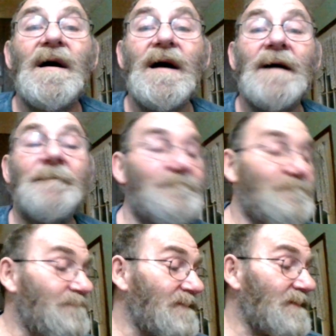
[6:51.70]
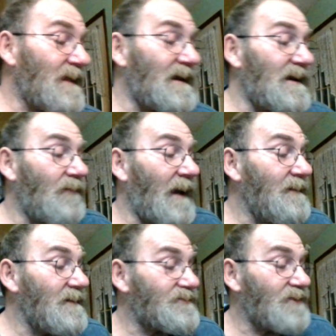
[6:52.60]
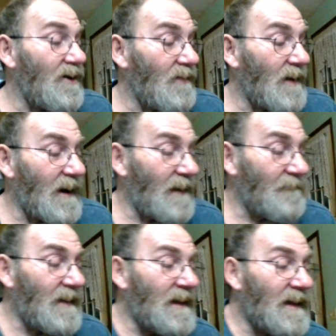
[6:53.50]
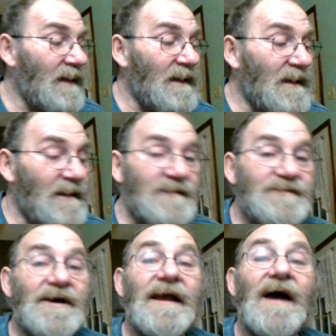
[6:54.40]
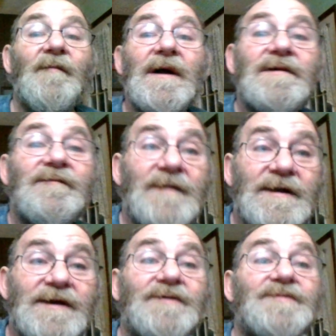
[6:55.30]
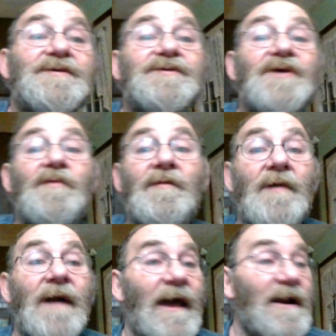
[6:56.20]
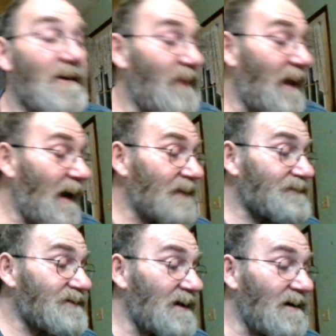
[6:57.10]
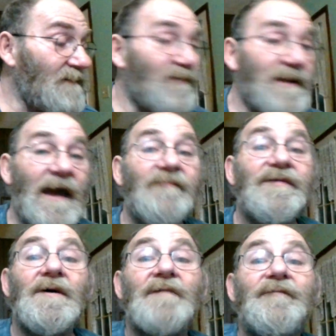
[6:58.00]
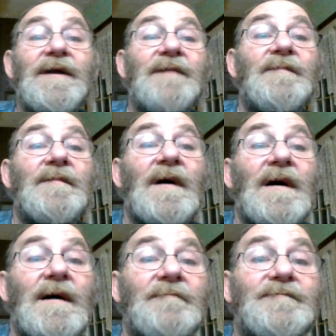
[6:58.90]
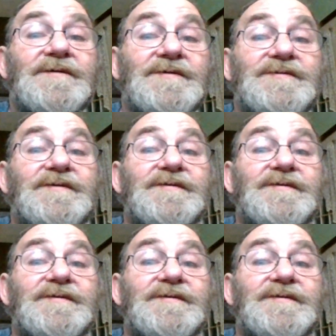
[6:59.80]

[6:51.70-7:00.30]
Um, anyway, so um, check out my other videos to show where we're at on that. Um, we have the RV uh, um, just